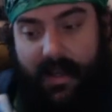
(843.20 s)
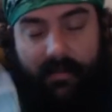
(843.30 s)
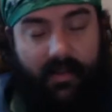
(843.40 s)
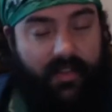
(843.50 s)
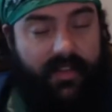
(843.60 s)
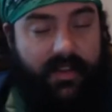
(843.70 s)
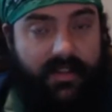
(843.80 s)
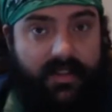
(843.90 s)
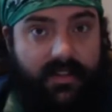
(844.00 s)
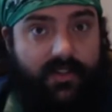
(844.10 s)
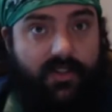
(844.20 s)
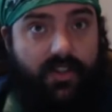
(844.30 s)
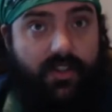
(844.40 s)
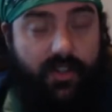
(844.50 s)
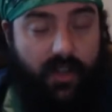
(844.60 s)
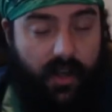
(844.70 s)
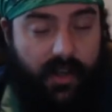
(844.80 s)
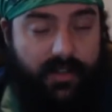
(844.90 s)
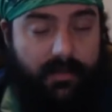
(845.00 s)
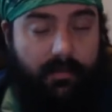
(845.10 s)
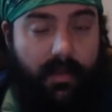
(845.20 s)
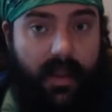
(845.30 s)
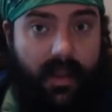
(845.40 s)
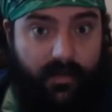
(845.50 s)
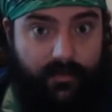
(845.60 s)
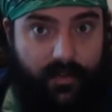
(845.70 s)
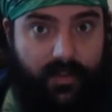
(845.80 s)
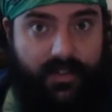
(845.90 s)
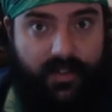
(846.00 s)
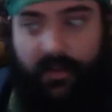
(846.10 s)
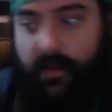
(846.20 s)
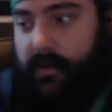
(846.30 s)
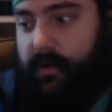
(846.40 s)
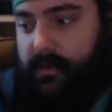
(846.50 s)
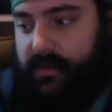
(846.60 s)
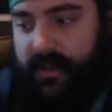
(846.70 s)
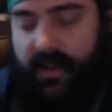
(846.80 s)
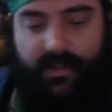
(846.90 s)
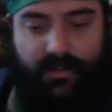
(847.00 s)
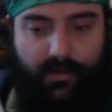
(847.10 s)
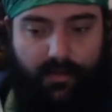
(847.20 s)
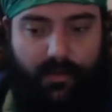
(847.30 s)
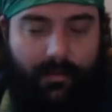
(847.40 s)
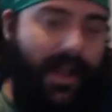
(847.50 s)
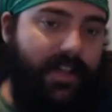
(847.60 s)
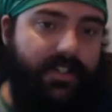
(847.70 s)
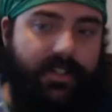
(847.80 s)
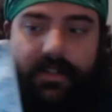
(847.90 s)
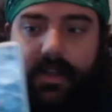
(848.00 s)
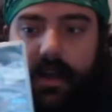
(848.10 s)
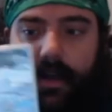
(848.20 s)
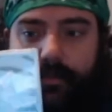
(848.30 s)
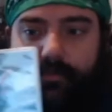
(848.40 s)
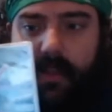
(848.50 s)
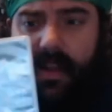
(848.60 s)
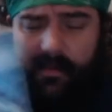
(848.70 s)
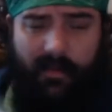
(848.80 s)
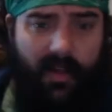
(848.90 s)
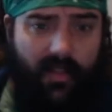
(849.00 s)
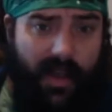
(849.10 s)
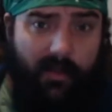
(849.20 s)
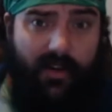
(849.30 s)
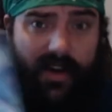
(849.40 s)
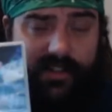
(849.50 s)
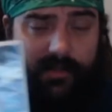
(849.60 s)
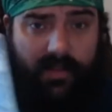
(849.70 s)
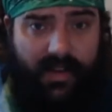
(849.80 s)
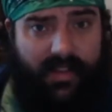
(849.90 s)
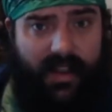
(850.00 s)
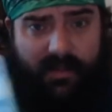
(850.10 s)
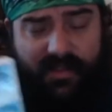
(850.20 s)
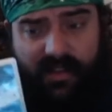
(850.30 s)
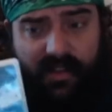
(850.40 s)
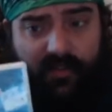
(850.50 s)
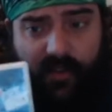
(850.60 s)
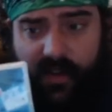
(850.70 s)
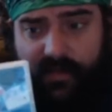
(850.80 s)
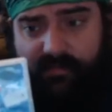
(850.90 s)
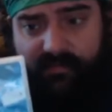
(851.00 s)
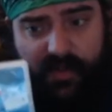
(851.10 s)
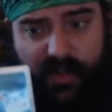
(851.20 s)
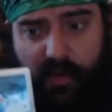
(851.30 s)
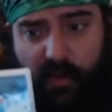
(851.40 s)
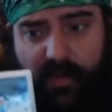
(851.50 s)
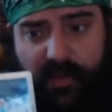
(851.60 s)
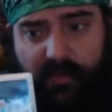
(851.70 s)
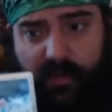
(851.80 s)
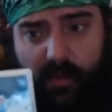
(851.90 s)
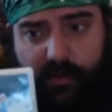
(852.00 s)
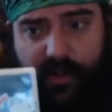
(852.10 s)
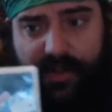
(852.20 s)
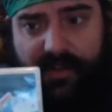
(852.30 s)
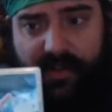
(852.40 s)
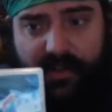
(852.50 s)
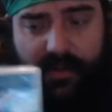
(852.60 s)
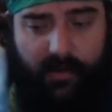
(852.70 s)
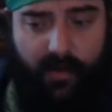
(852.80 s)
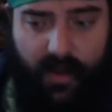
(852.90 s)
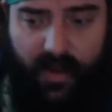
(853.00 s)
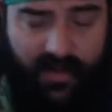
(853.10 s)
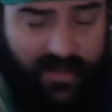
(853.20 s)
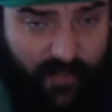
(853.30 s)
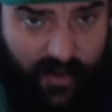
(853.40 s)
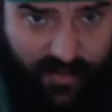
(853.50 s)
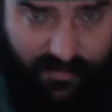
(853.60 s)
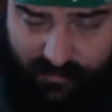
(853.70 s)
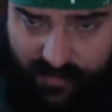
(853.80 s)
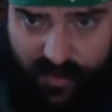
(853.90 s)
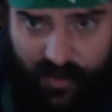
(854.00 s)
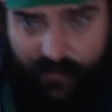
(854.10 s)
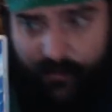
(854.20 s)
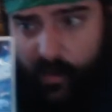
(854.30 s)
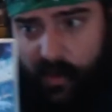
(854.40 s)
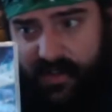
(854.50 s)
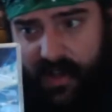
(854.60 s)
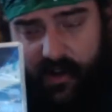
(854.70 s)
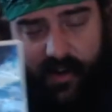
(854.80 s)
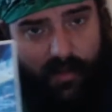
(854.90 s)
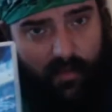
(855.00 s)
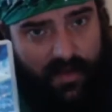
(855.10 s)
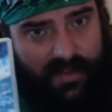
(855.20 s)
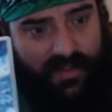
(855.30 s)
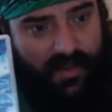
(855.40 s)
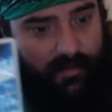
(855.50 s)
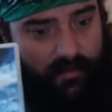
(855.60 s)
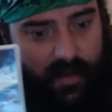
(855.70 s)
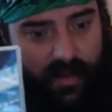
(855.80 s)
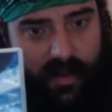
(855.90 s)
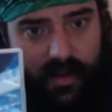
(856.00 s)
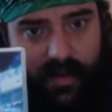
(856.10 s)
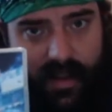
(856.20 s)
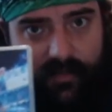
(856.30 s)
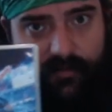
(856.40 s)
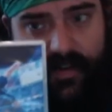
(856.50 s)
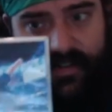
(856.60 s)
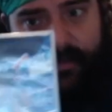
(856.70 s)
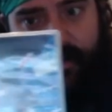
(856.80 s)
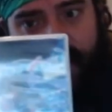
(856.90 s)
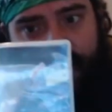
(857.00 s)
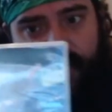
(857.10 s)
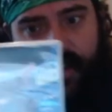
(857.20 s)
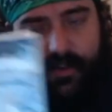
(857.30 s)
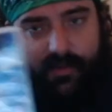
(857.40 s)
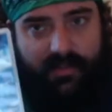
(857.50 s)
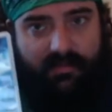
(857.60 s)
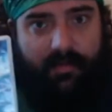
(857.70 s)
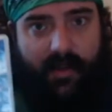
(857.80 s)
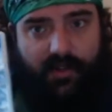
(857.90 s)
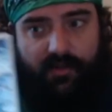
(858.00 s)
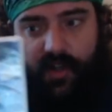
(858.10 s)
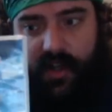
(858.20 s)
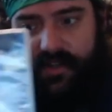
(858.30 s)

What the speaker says: but this is just painfully slow to get to the matches. But other than that, when you're actually playing the game, it's fun. There's cool tricks you can do. It's a fairly straightforward soccer game with some kind of fancy mechanics. You can do some special shots